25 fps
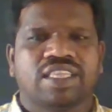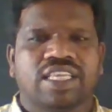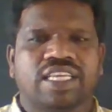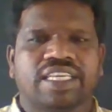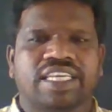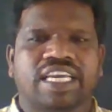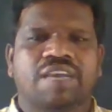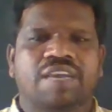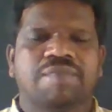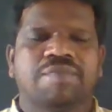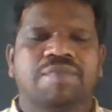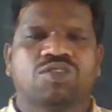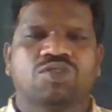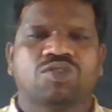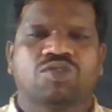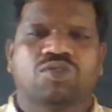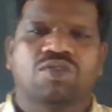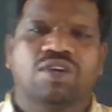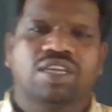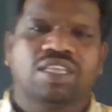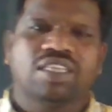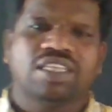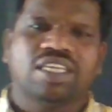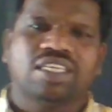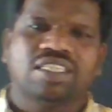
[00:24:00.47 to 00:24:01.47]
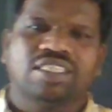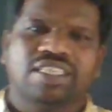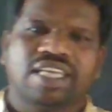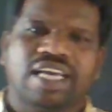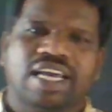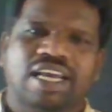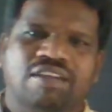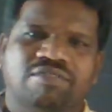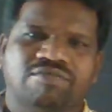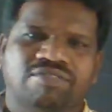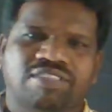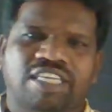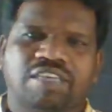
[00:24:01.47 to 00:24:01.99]
that can be stored in the
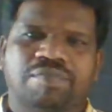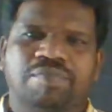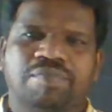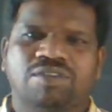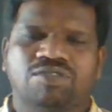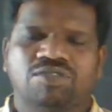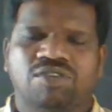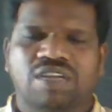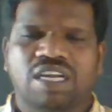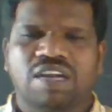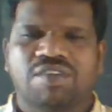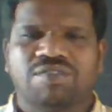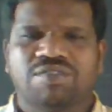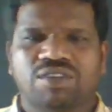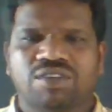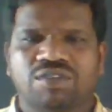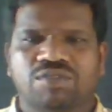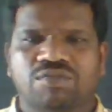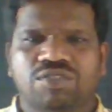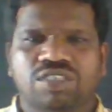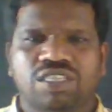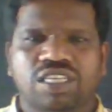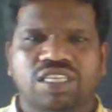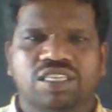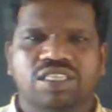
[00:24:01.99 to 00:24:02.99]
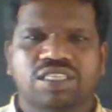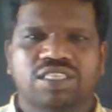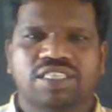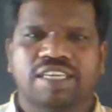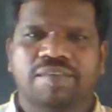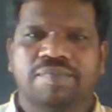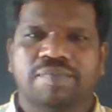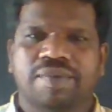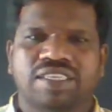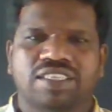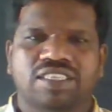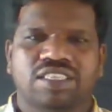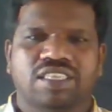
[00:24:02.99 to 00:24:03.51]
scanf statements. We have to use that
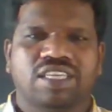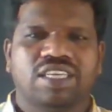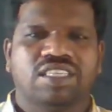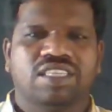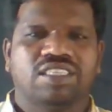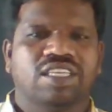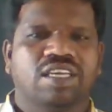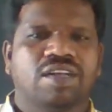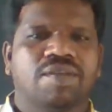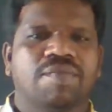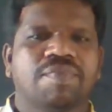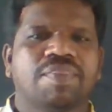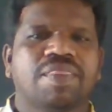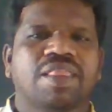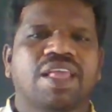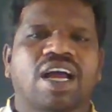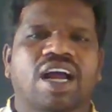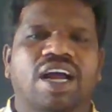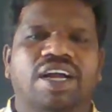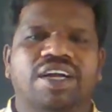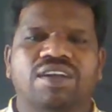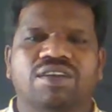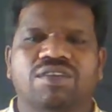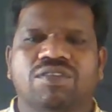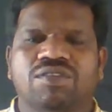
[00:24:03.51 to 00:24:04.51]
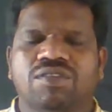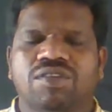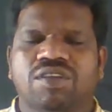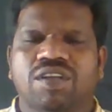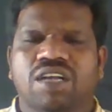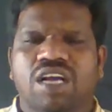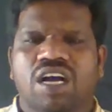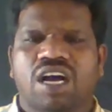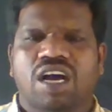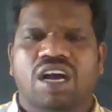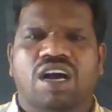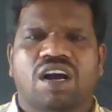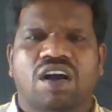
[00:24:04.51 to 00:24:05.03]
statements here, and
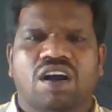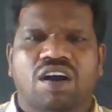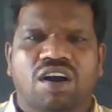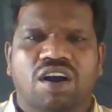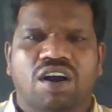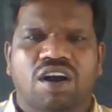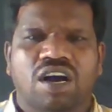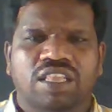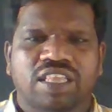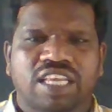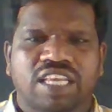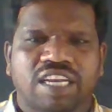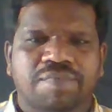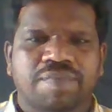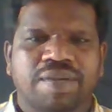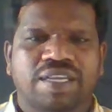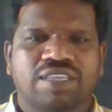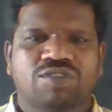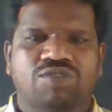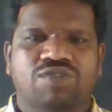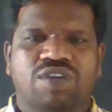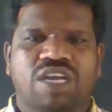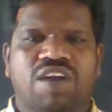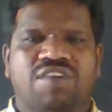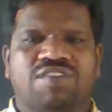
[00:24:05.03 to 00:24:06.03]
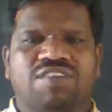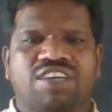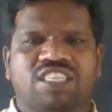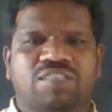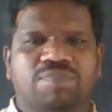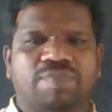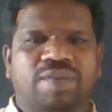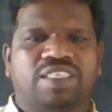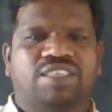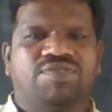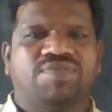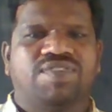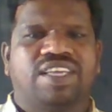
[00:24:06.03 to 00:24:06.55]
that means we have to
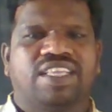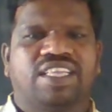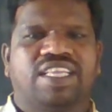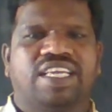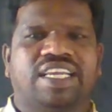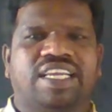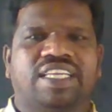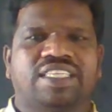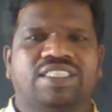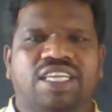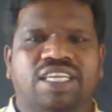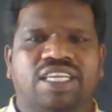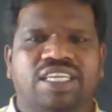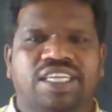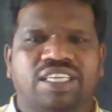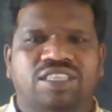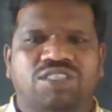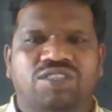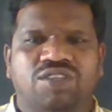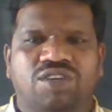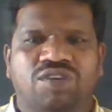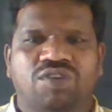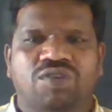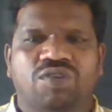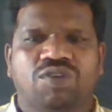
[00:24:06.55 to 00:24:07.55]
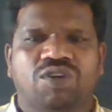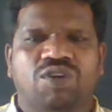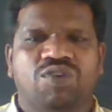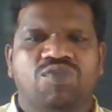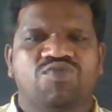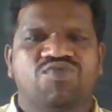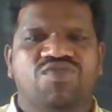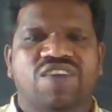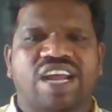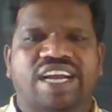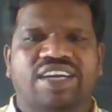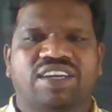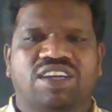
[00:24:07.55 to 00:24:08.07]
specify the result is equal to
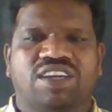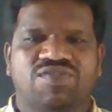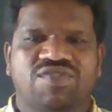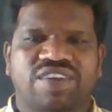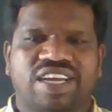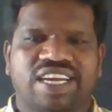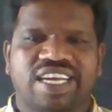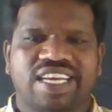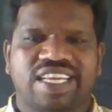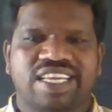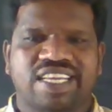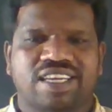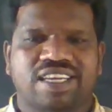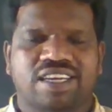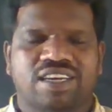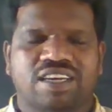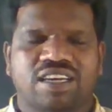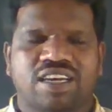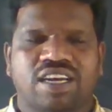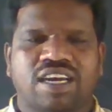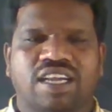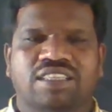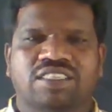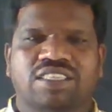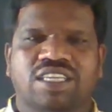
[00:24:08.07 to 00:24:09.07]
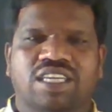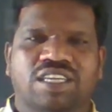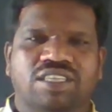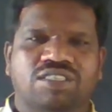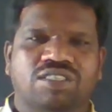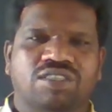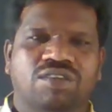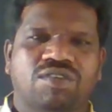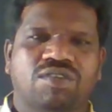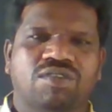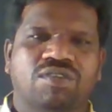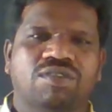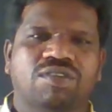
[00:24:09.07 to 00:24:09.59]
fact of n here. Result is
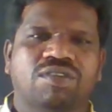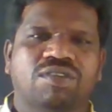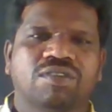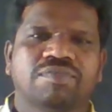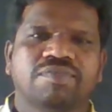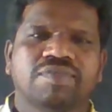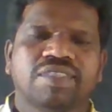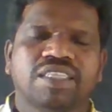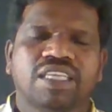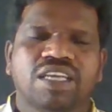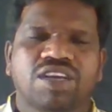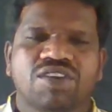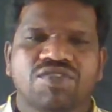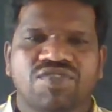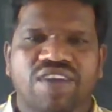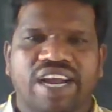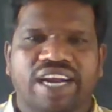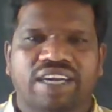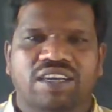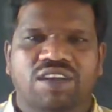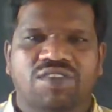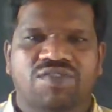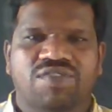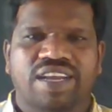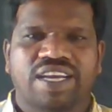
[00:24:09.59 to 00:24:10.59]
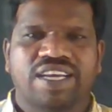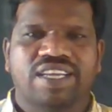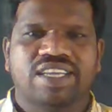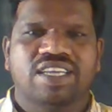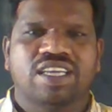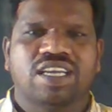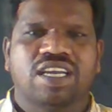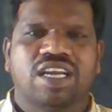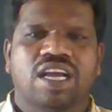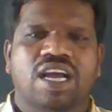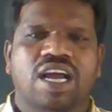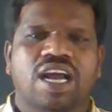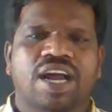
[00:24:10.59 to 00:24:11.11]
equal to fact of n here,
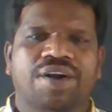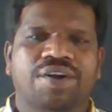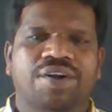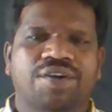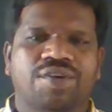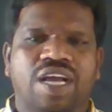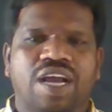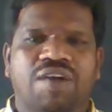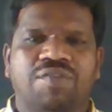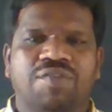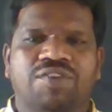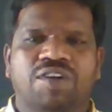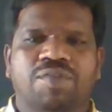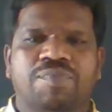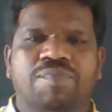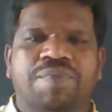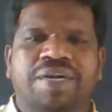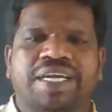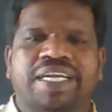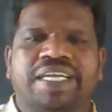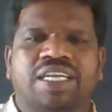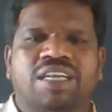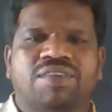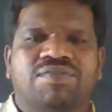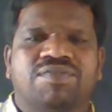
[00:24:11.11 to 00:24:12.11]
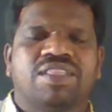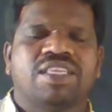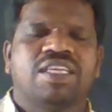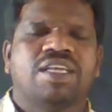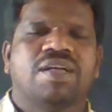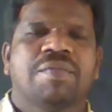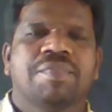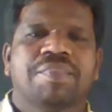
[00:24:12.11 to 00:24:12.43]
and we have to print up the